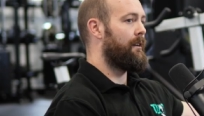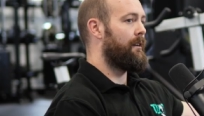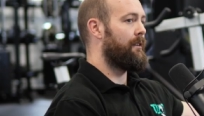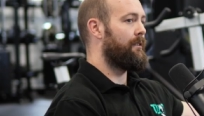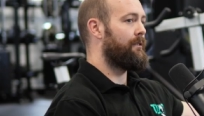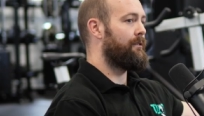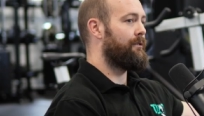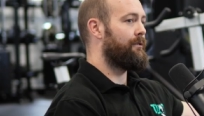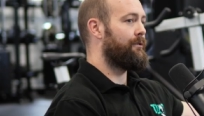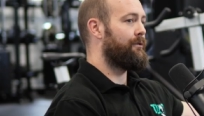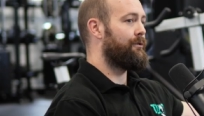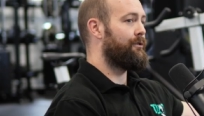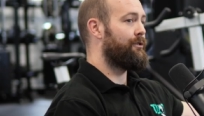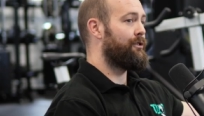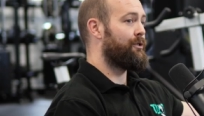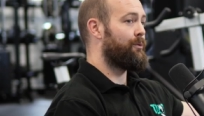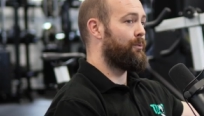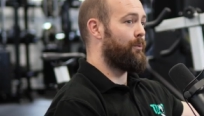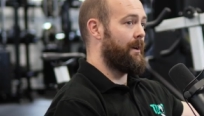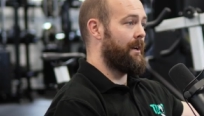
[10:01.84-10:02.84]
I
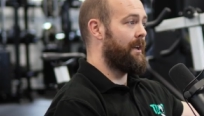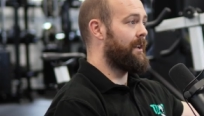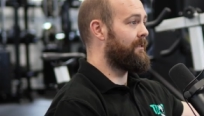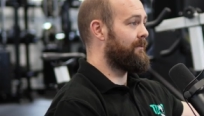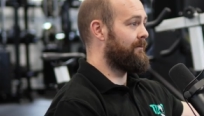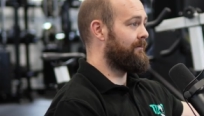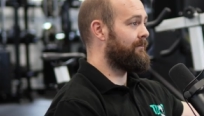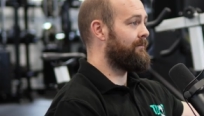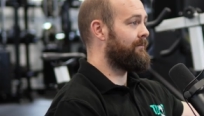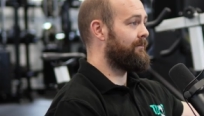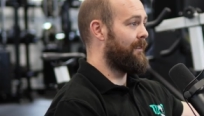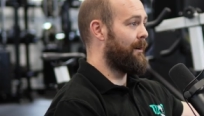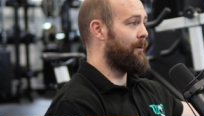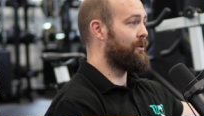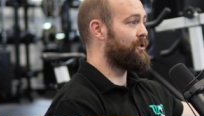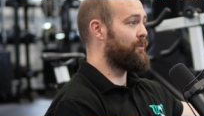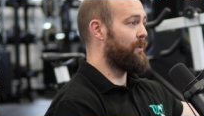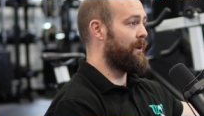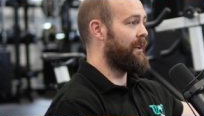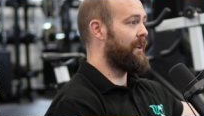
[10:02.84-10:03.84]

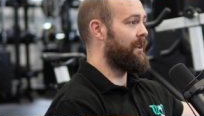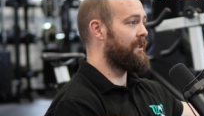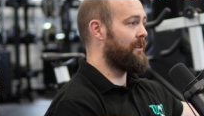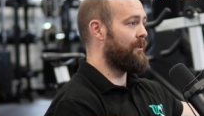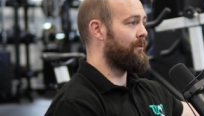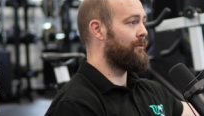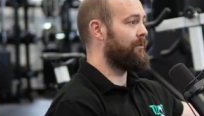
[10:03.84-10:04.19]
was 20 years old.